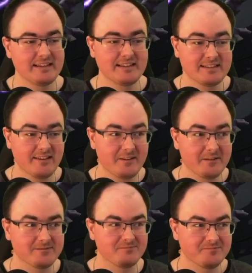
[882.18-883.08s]

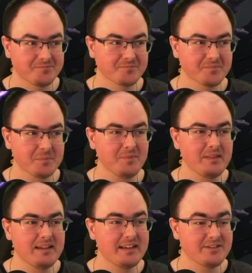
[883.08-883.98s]
So,
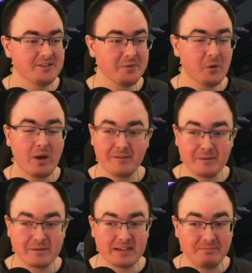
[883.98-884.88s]
it took me quite a
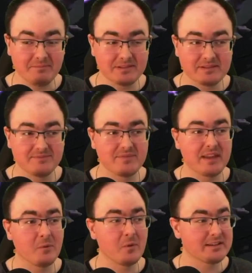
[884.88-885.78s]
few attempts.
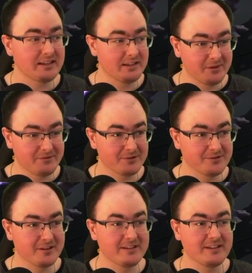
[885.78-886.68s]
It was a little bit
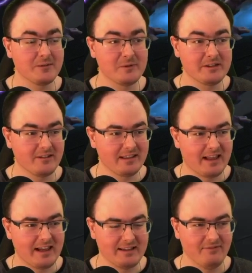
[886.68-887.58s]
frustrating, I will not
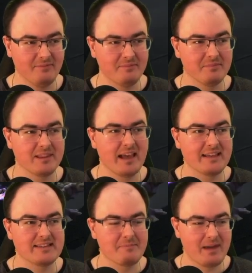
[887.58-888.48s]
lie. But that
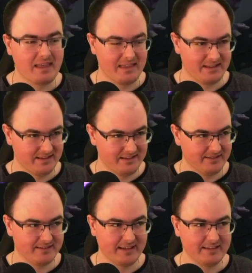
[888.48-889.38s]
is the method,
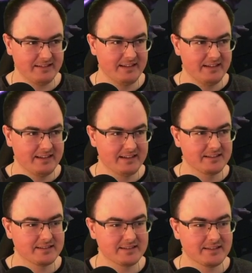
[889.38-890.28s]
okay?
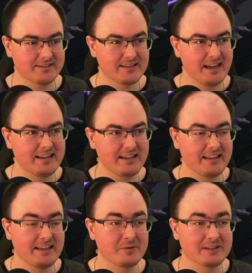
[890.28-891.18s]
So it's the idea
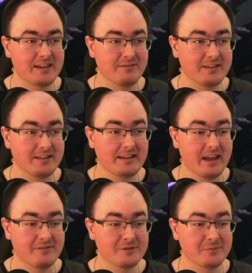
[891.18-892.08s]
that you want to get rid of the
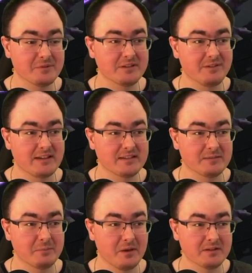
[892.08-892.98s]
Death Troopers as fast as
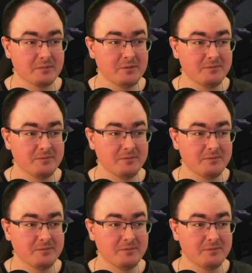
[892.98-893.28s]
possible.